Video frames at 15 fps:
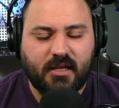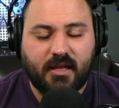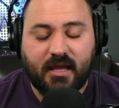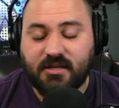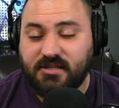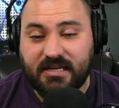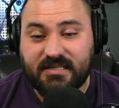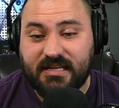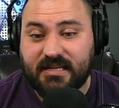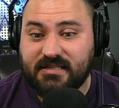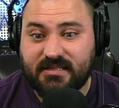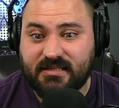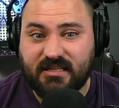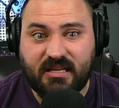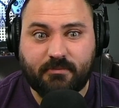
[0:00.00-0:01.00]
And just as
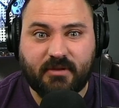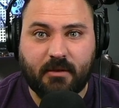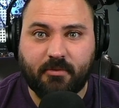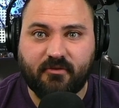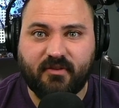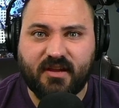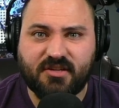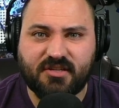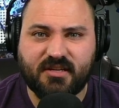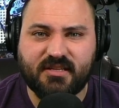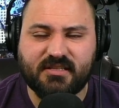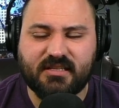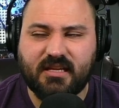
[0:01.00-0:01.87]
sleep deprivation is,